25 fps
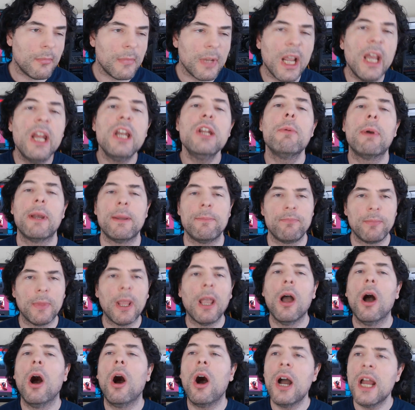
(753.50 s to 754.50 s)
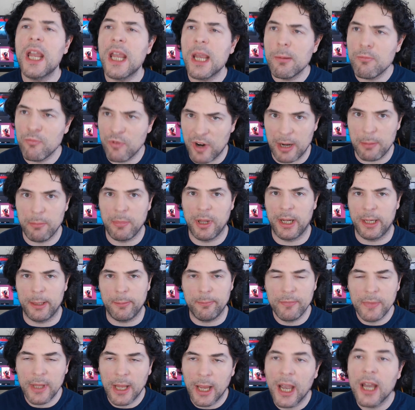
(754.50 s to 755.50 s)
anyway i am rambling
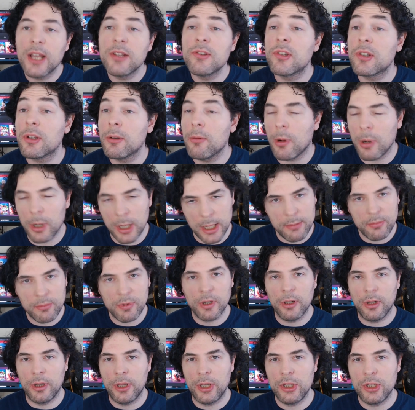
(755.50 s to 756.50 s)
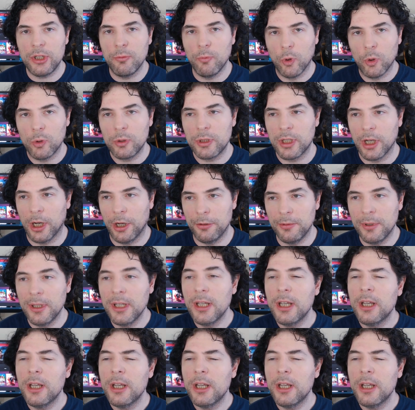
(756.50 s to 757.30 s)
and so i'm going to let you all go